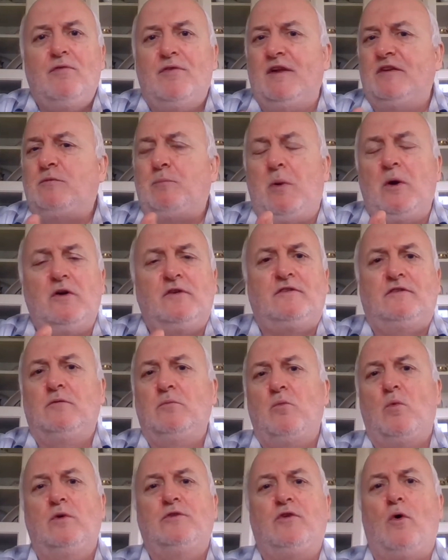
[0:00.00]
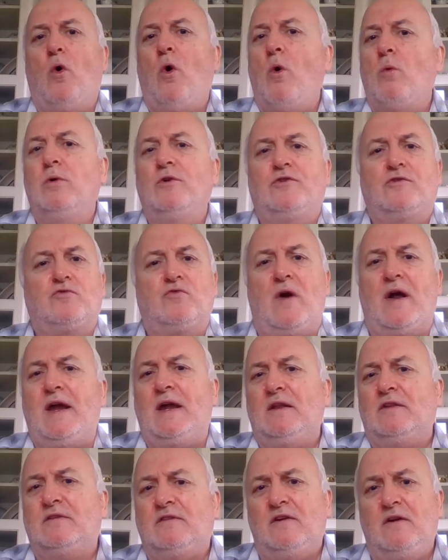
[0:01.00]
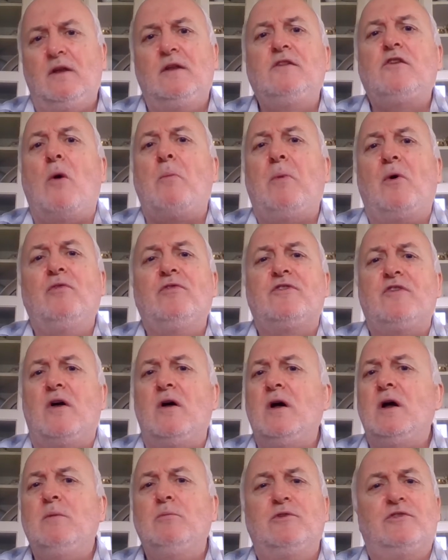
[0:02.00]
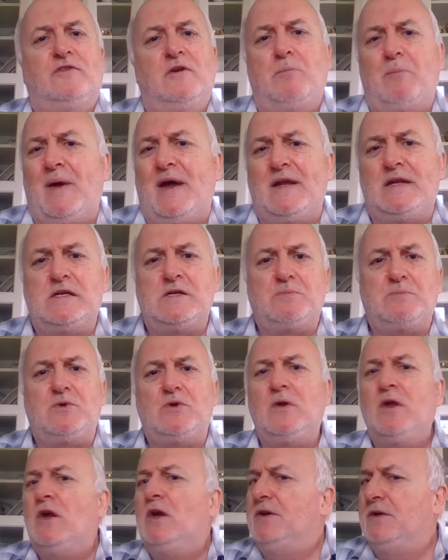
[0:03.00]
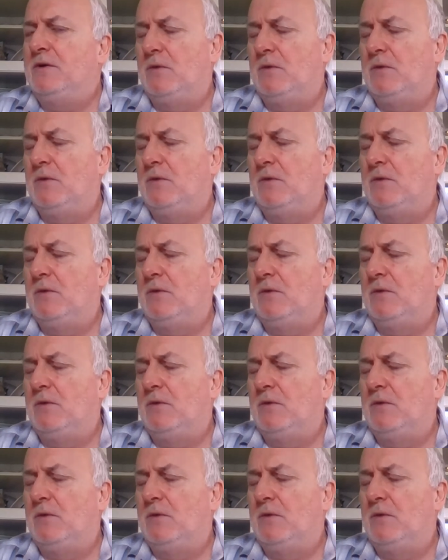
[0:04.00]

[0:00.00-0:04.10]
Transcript: This person was always great, turned up on time, was dependable,